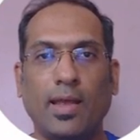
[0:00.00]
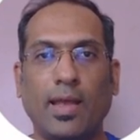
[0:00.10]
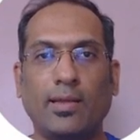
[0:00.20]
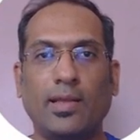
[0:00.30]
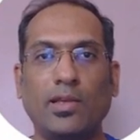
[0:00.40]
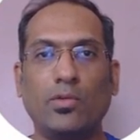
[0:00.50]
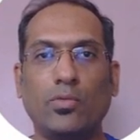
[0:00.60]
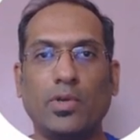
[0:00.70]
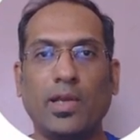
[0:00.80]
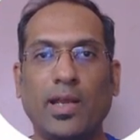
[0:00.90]
and then
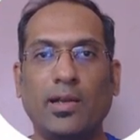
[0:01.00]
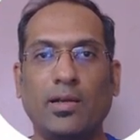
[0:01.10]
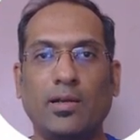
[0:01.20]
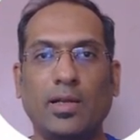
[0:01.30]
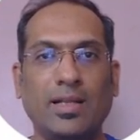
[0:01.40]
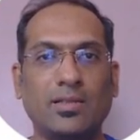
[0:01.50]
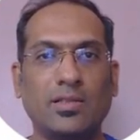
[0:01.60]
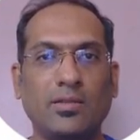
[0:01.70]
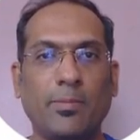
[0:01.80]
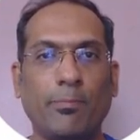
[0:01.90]
you create a
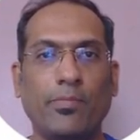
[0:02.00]
tensor